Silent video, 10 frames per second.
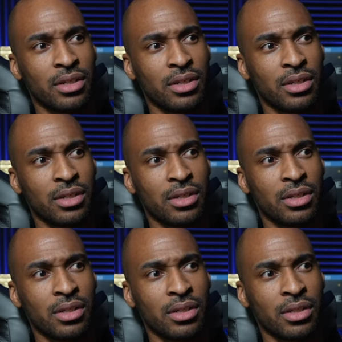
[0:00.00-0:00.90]

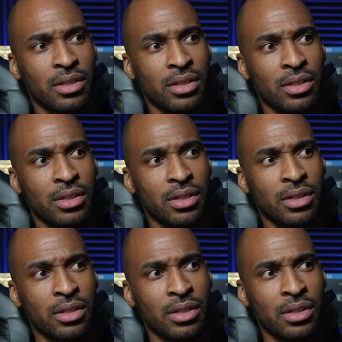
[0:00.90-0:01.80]

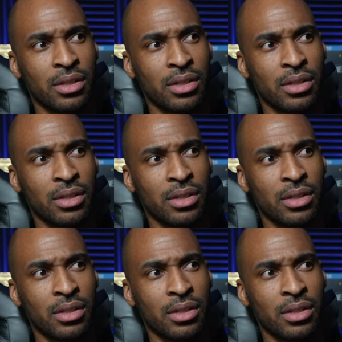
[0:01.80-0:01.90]
(silence)